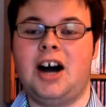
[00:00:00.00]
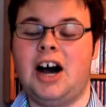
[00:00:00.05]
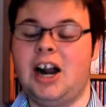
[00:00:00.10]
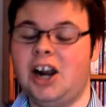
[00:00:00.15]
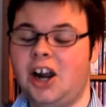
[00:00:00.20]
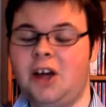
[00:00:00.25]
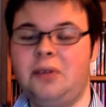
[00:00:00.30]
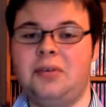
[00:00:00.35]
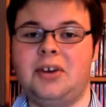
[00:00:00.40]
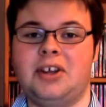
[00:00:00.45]
I
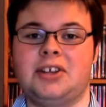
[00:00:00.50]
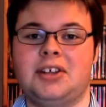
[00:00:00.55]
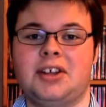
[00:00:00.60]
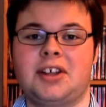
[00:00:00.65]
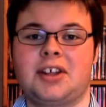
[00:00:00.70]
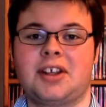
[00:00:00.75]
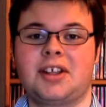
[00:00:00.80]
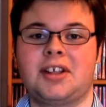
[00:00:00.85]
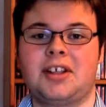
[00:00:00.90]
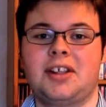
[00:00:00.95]
love it.
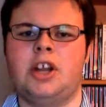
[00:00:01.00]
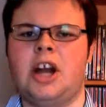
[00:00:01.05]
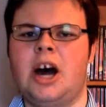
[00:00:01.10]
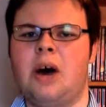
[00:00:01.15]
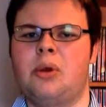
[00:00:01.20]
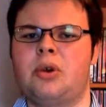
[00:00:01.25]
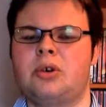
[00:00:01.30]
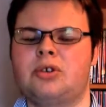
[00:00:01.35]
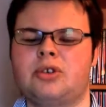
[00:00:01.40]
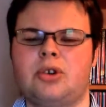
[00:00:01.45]

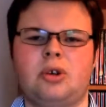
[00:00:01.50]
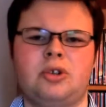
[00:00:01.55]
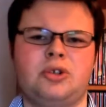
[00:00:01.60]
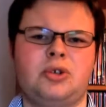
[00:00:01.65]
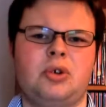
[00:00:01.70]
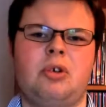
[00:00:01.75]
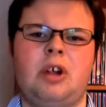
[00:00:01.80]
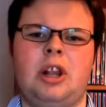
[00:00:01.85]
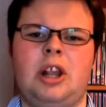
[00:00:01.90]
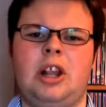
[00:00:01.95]
Now, there's
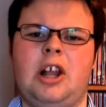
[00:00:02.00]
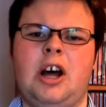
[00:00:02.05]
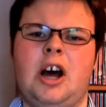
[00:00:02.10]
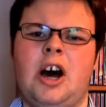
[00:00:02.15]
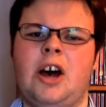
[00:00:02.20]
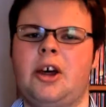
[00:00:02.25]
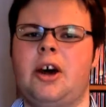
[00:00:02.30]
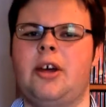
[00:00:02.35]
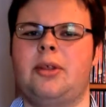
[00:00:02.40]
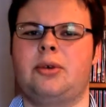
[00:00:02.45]
also a
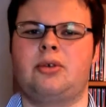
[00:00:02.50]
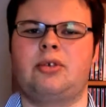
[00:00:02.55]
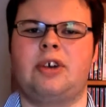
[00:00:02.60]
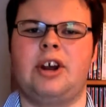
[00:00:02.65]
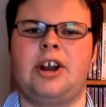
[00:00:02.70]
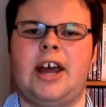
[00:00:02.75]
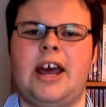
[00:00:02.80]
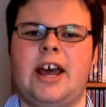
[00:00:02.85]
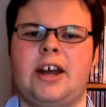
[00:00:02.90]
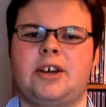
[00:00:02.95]
lot of other
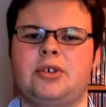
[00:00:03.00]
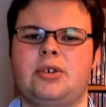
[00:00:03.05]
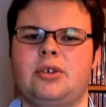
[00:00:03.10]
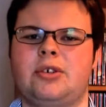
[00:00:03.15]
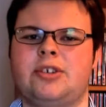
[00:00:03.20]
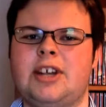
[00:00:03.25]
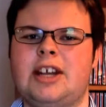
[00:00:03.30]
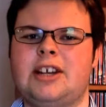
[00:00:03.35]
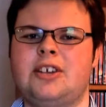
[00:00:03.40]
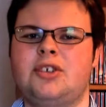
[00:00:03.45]
great
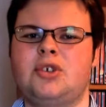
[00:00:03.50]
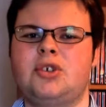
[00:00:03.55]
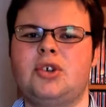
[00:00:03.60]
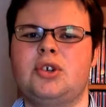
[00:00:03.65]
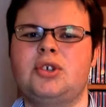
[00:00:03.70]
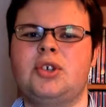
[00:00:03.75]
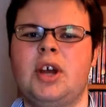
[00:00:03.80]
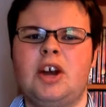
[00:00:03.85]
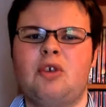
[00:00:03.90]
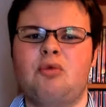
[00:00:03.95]
actors, and it's
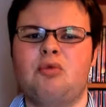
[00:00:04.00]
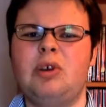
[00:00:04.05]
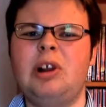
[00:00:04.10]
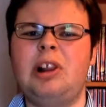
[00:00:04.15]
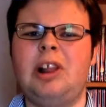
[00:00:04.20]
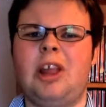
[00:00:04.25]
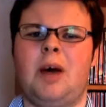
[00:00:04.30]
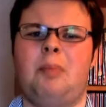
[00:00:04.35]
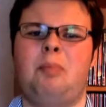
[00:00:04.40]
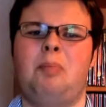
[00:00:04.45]
just
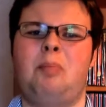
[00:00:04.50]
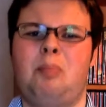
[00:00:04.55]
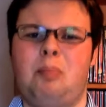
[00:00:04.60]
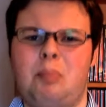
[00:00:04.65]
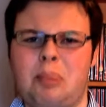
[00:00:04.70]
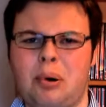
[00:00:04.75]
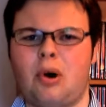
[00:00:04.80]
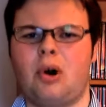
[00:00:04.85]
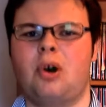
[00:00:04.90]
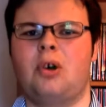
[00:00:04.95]
really a
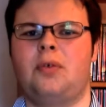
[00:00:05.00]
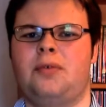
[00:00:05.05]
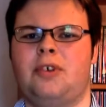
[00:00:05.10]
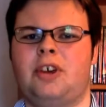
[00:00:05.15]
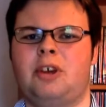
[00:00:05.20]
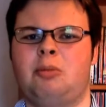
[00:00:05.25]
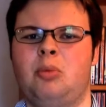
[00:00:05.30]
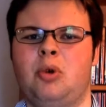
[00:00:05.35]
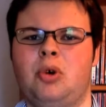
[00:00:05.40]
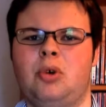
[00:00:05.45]

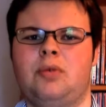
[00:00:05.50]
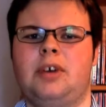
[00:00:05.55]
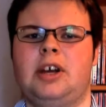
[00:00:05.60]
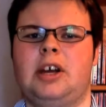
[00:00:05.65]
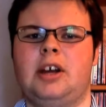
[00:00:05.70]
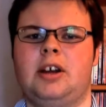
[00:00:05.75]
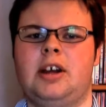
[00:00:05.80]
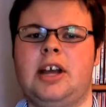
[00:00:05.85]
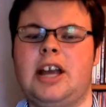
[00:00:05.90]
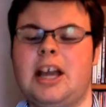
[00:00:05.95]
perfect
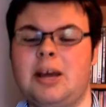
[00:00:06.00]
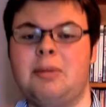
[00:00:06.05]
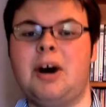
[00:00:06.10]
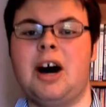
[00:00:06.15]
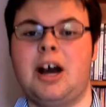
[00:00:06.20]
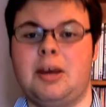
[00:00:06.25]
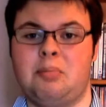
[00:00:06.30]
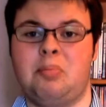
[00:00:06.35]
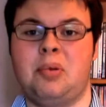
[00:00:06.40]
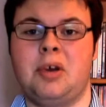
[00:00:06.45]
movie, in
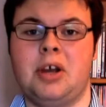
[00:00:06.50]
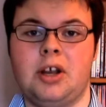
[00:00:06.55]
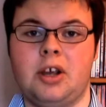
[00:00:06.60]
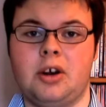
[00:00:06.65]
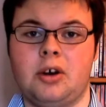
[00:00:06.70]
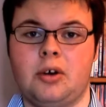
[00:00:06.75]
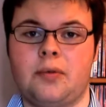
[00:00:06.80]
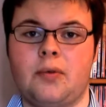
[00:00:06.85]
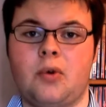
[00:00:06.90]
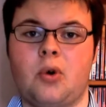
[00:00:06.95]
my
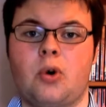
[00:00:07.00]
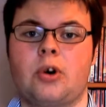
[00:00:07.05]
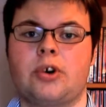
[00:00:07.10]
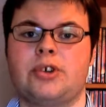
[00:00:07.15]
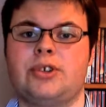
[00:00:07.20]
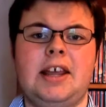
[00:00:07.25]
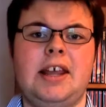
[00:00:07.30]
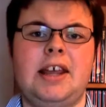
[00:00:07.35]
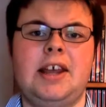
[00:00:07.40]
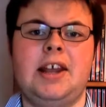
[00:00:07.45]
opinion, of
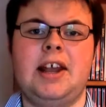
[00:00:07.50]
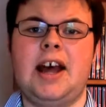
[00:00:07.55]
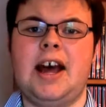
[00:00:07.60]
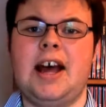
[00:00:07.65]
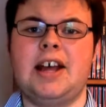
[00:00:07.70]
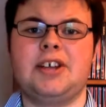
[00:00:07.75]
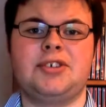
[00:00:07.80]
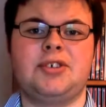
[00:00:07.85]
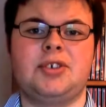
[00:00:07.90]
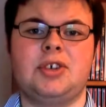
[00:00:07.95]
course. It
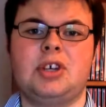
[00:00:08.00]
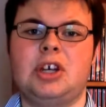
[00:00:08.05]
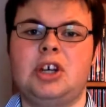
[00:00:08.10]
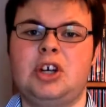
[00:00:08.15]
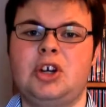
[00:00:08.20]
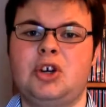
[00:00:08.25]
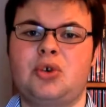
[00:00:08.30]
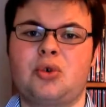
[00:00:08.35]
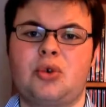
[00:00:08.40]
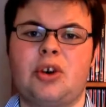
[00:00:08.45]
has
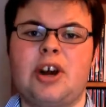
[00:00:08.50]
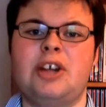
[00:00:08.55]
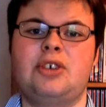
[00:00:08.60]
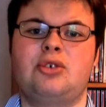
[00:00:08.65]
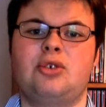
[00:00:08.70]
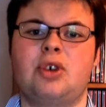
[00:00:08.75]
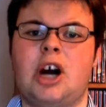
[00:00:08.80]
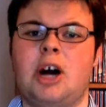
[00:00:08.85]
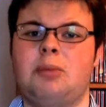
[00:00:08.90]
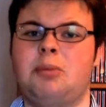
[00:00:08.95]
great
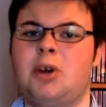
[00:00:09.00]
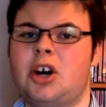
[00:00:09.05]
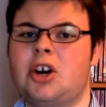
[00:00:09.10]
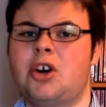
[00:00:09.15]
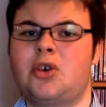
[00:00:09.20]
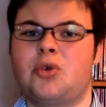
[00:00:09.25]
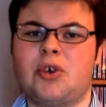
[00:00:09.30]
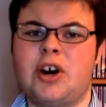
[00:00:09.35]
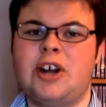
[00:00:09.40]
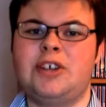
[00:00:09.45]
drama,
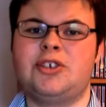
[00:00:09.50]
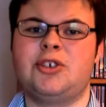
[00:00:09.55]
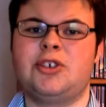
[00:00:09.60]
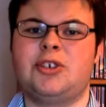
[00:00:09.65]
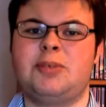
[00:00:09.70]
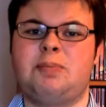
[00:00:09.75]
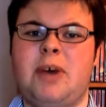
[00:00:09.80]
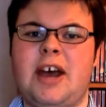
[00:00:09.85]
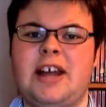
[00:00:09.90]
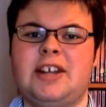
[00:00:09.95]
great
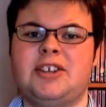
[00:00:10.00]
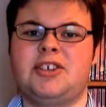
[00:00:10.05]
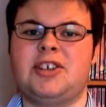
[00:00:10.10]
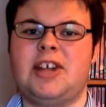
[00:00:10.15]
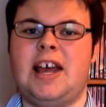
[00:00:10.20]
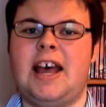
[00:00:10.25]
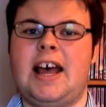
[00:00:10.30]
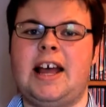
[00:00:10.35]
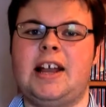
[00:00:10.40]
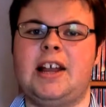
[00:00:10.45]

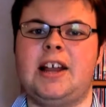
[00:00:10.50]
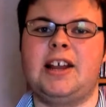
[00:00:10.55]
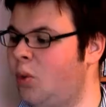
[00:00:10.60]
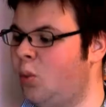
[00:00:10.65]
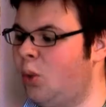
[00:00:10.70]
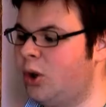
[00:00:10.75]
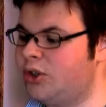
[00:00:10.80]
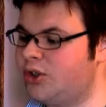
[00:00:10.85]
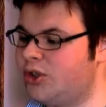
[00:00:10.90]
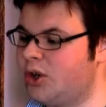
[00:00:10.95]
suspense, and
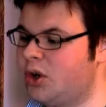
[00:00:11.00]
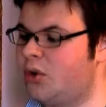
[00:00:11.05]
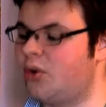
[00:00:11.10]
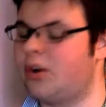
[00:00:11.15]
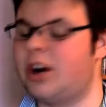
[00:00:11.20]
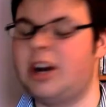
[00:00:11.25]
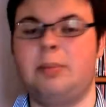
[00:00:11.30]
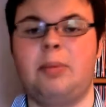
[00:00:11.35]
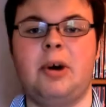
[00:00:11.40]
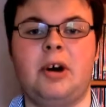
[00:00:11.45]
what's so
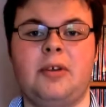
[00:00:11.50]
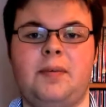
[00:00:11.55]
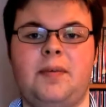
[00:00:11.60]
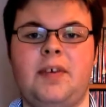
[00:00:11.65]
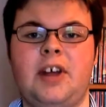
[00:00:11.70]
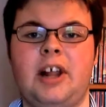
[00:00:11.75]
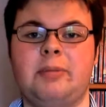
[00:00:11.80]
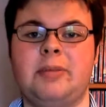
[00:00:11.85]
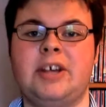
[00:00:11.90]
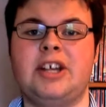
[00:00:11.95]
great about the
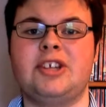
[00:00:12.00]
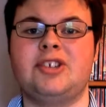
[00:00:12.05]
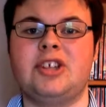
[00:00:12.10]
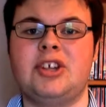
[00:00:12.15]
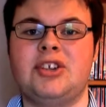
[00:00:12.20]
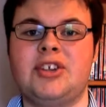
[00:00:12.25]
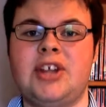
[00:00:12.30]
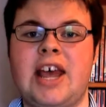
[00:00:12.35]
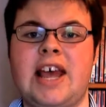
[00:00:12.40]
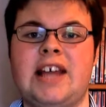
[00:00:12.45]
film is
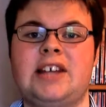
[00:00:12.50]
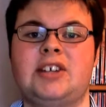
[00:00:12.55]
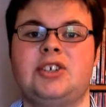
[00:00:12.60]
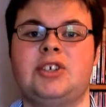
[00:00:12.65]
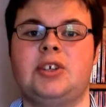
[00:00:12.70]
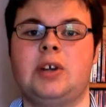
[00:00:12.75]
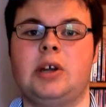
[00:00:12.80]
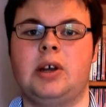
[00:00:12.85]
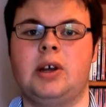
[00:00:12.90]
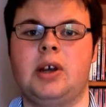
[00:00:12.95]
the
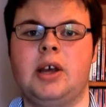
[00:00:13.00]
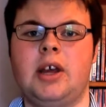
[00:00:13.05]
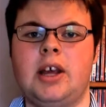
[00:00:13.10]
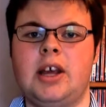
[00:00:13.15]
tension,